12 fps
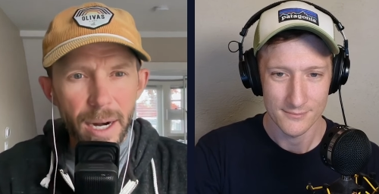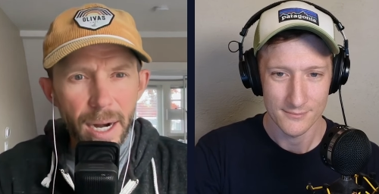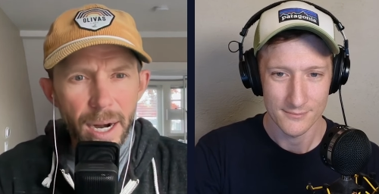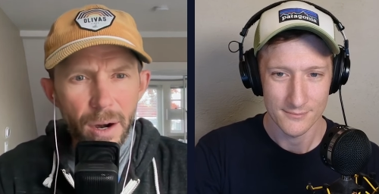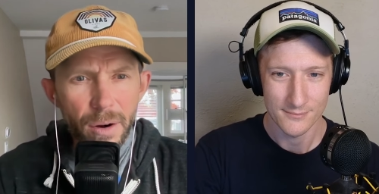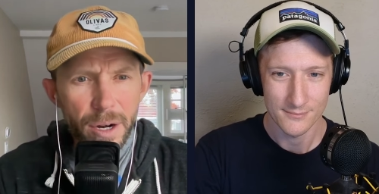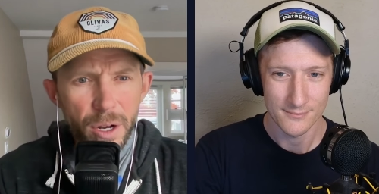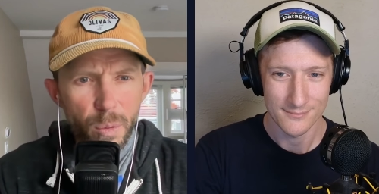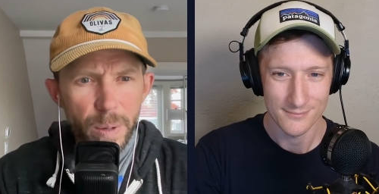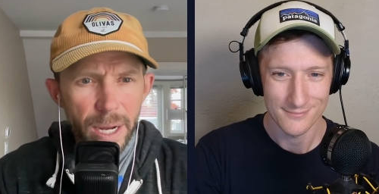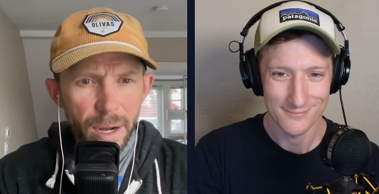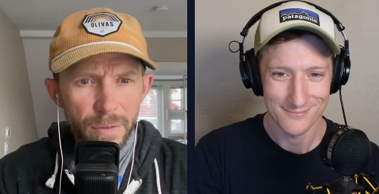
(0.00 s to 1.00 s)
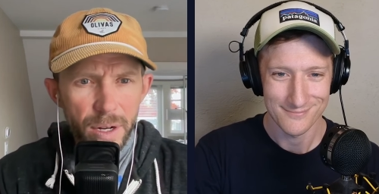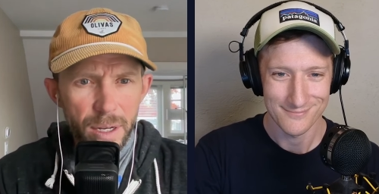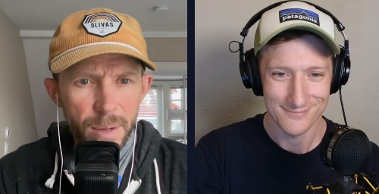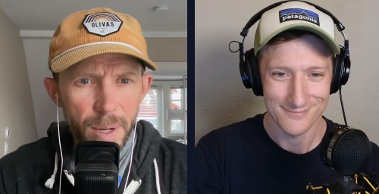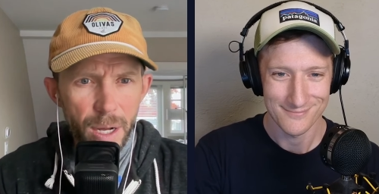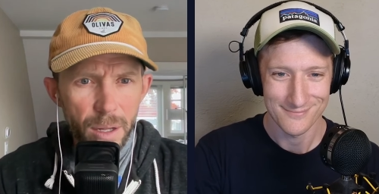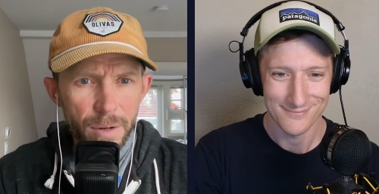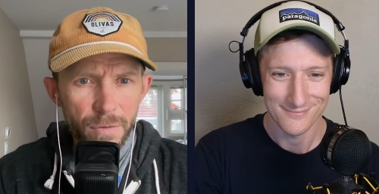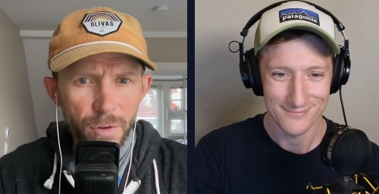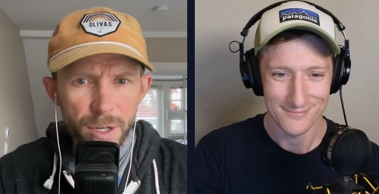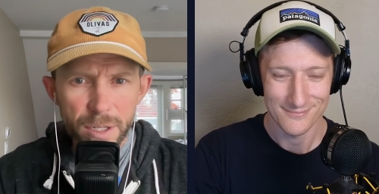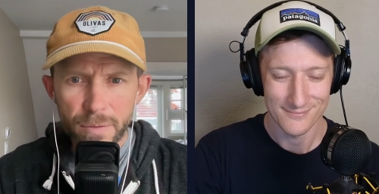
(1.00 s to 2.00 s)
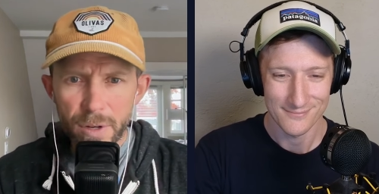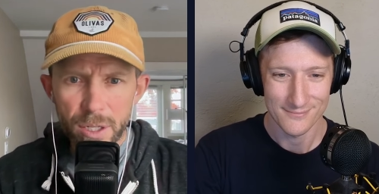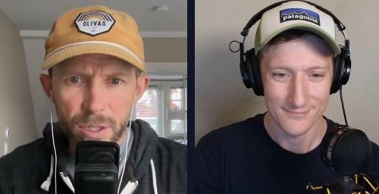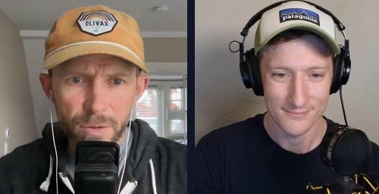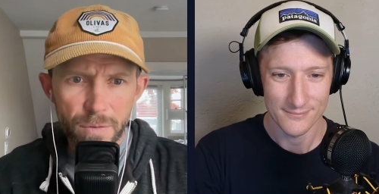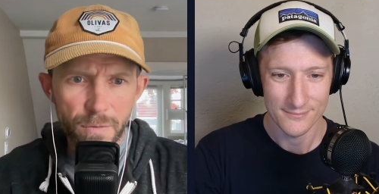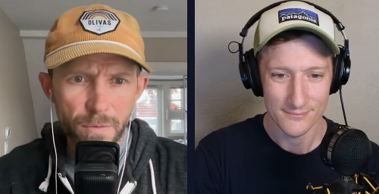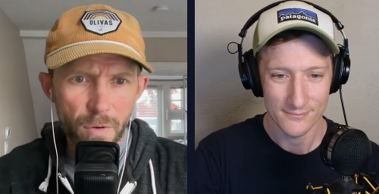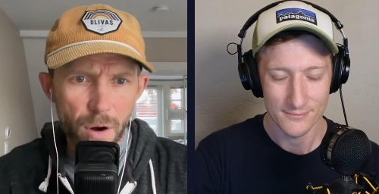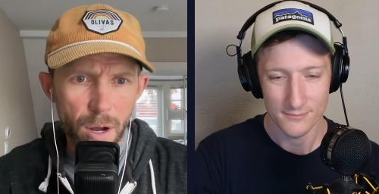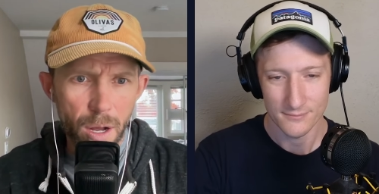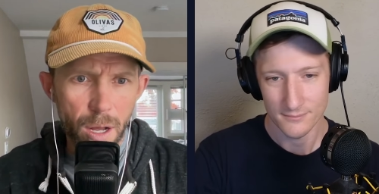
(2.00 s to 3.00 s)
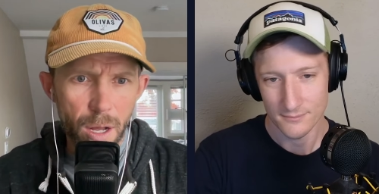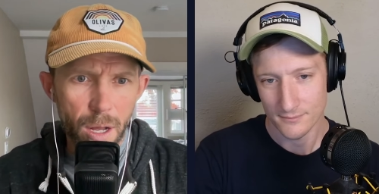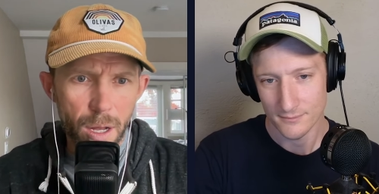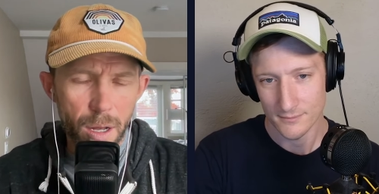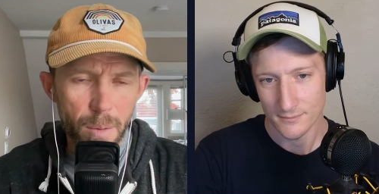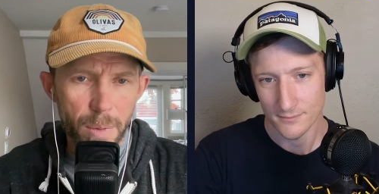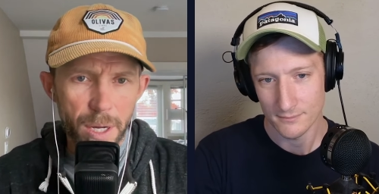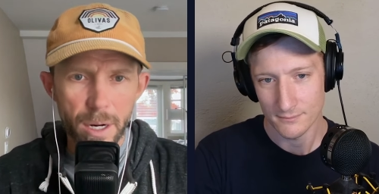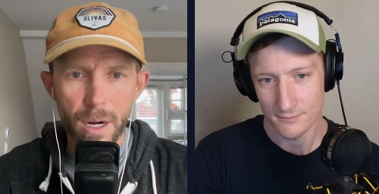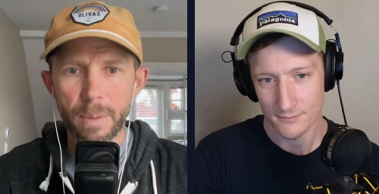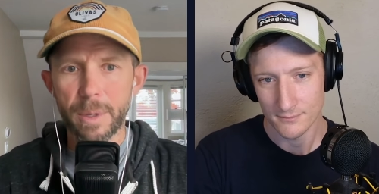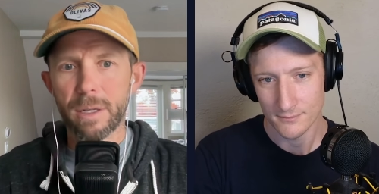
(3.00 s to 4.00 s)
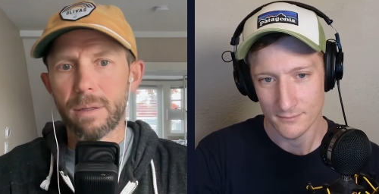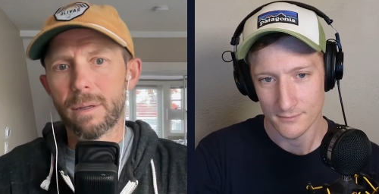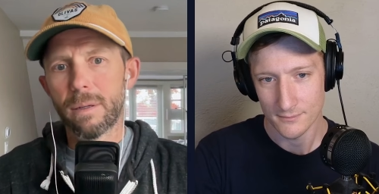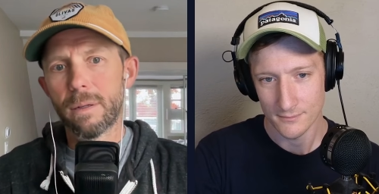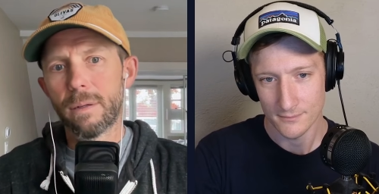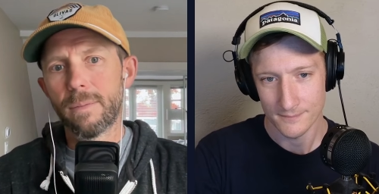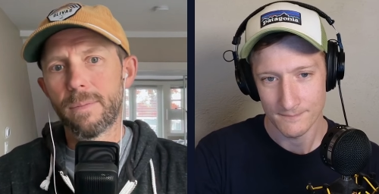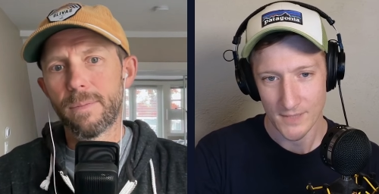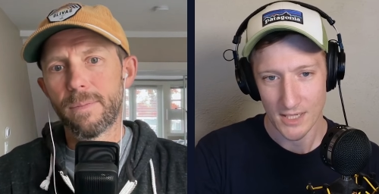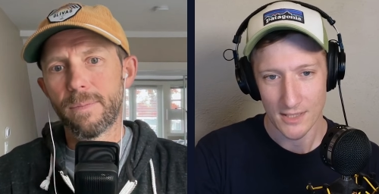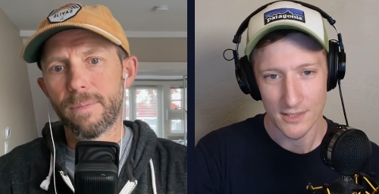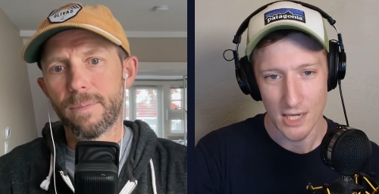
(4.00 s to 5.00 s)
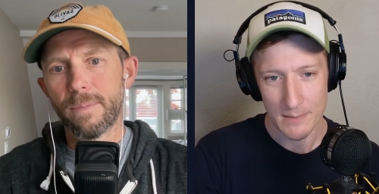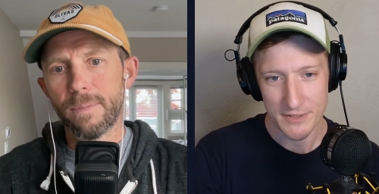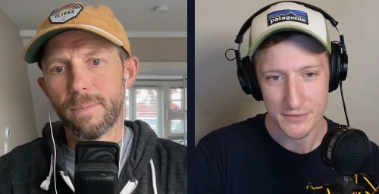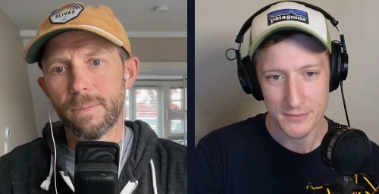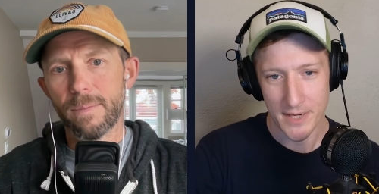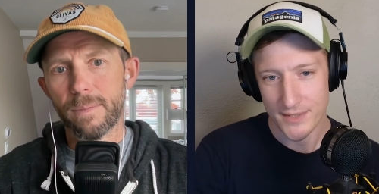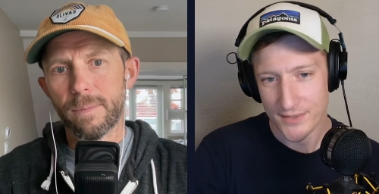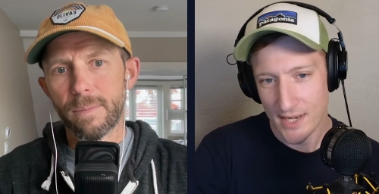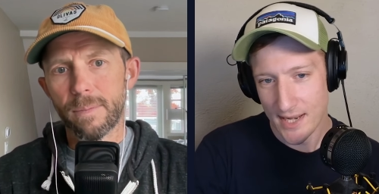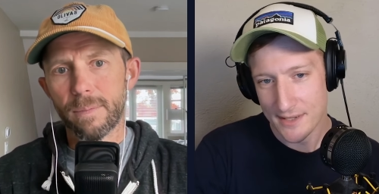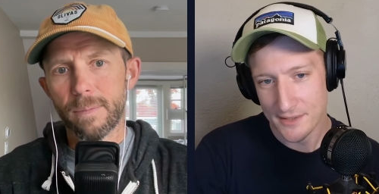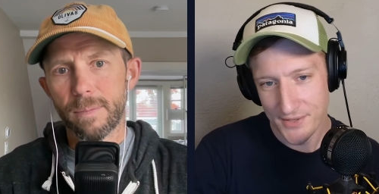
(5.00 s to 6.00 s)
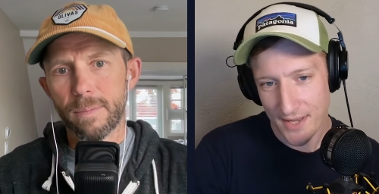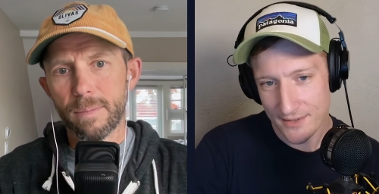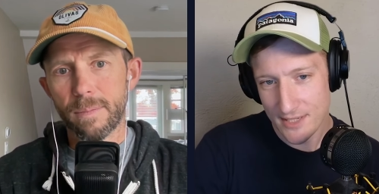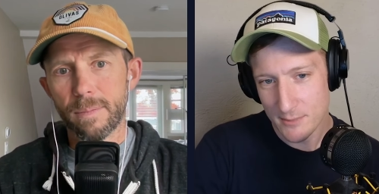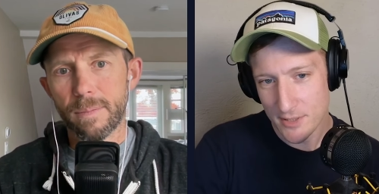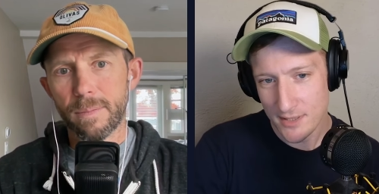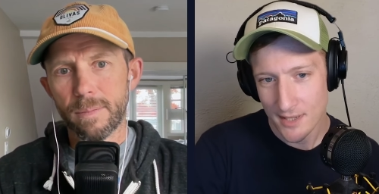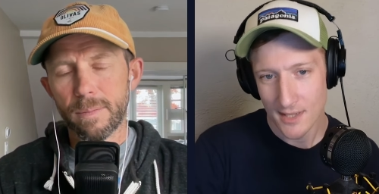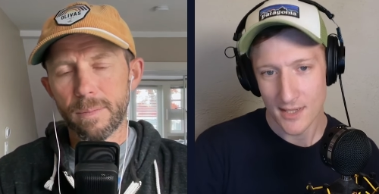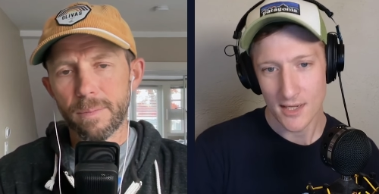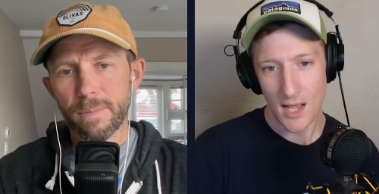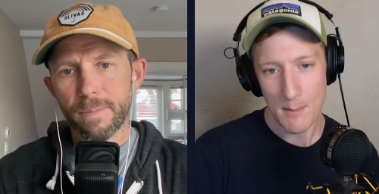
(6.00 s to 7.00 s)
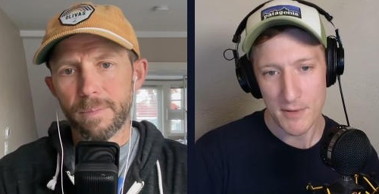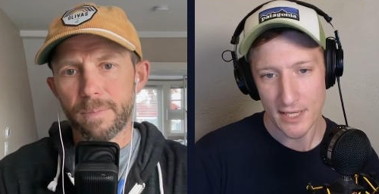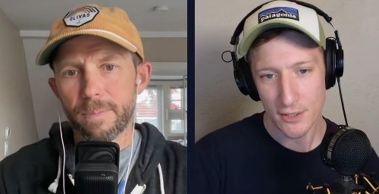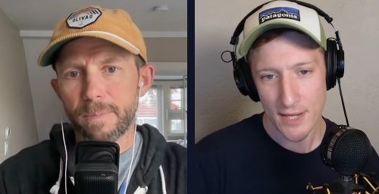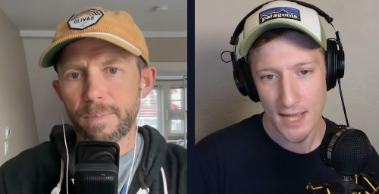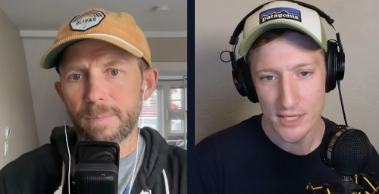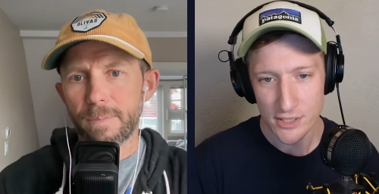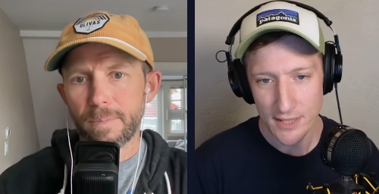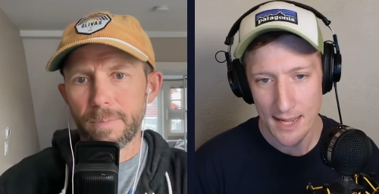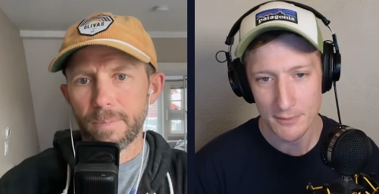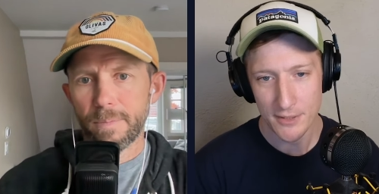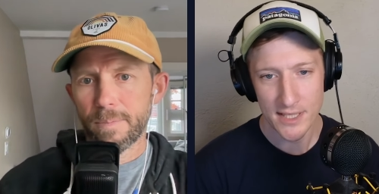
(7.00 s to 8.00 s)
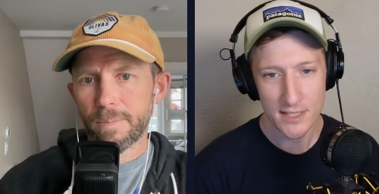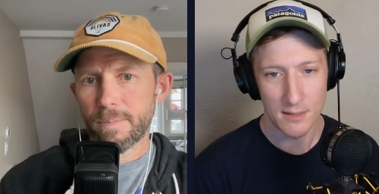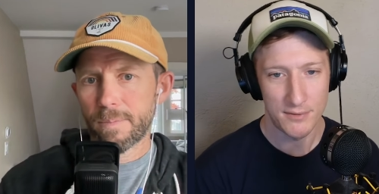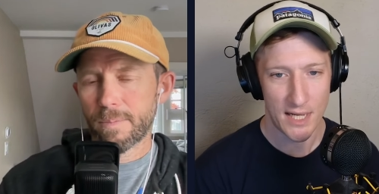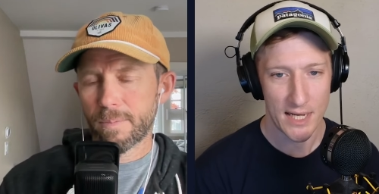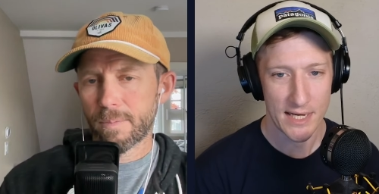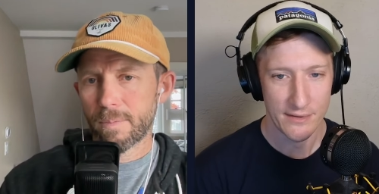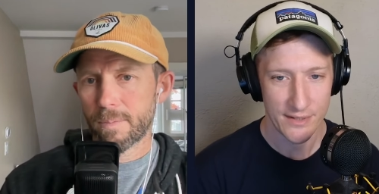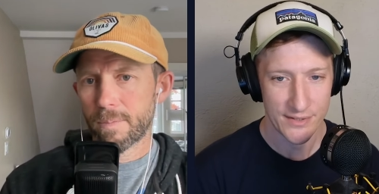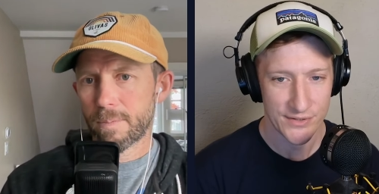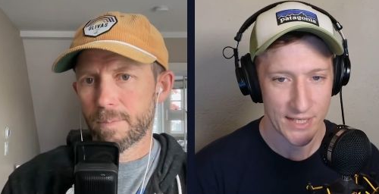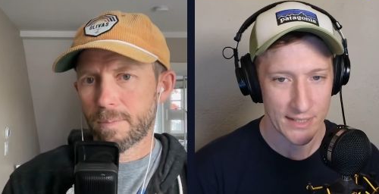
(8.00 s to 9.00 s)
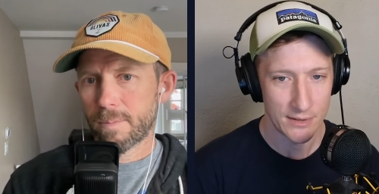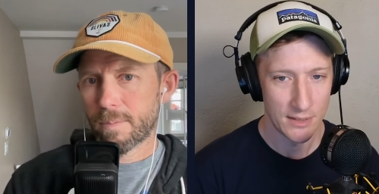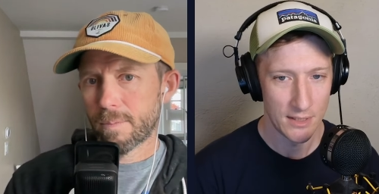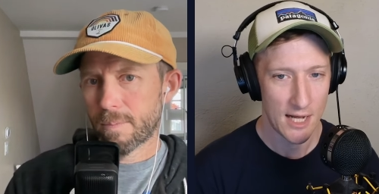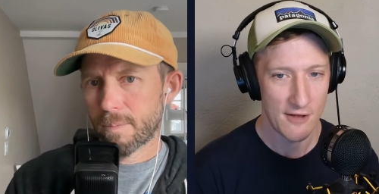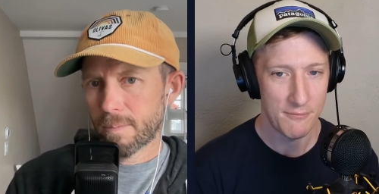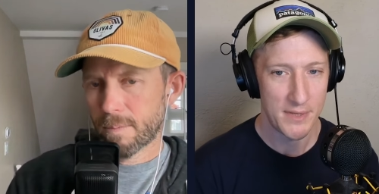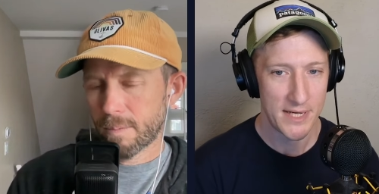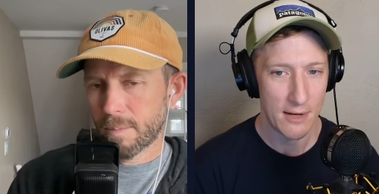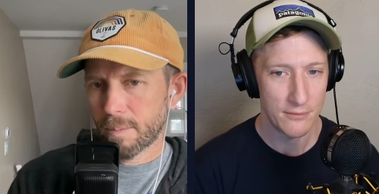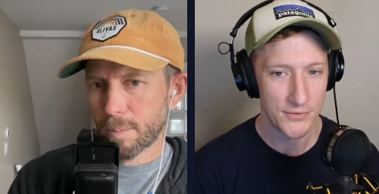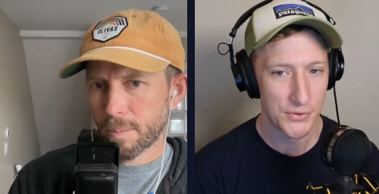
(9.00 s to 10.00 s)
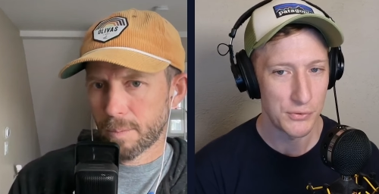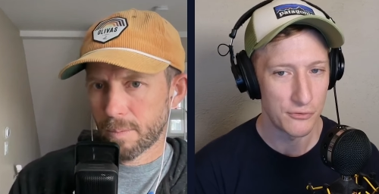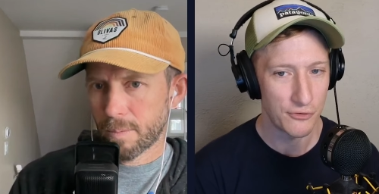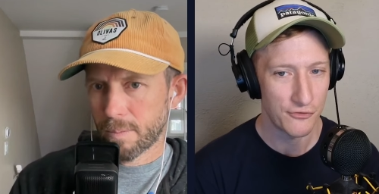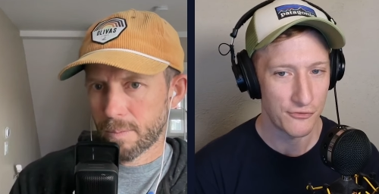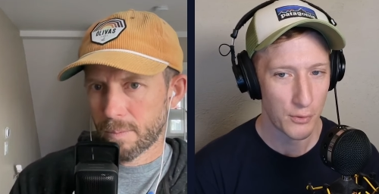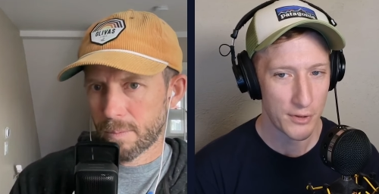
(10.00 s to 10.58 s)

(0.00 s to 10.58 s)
Speaker 1: Erik, we have an email in front of us from Anonymous.
Speaker 2: Anonymous writes Hi, LSAT Demon. I'm an international applicant applying this cycle. I've been out of school for four